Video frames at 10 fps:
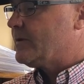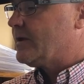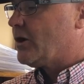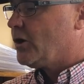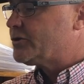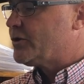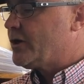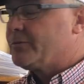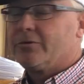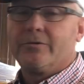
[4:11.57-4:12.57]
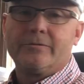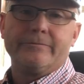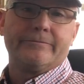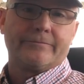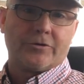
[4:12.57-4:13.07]
It also helps to
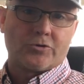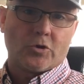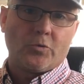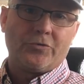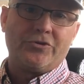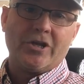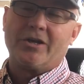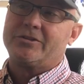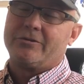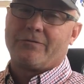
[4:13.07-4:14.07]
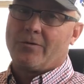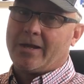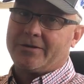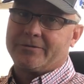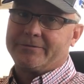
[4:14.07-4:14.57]
control dust in the
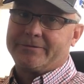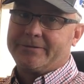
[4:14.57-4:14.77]
fertilizer.